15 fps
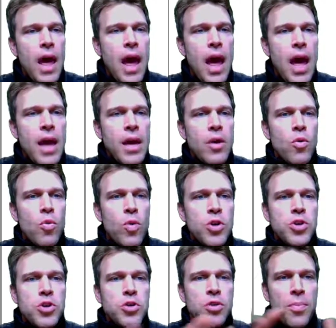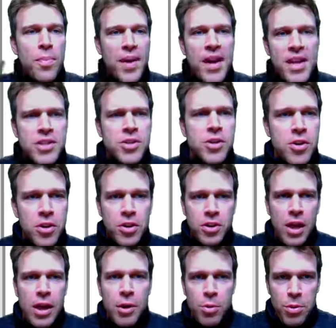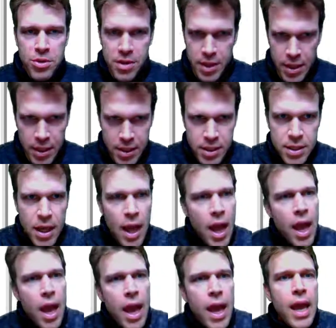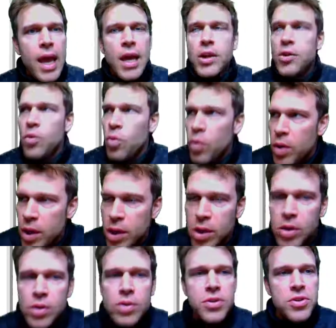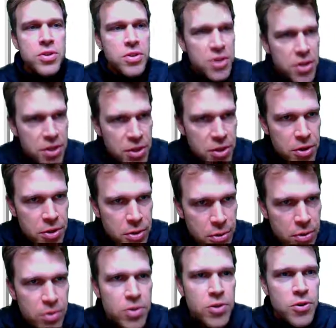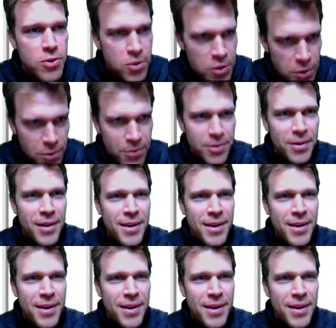I wish you the best. Good luck with this, and we'll see you soon.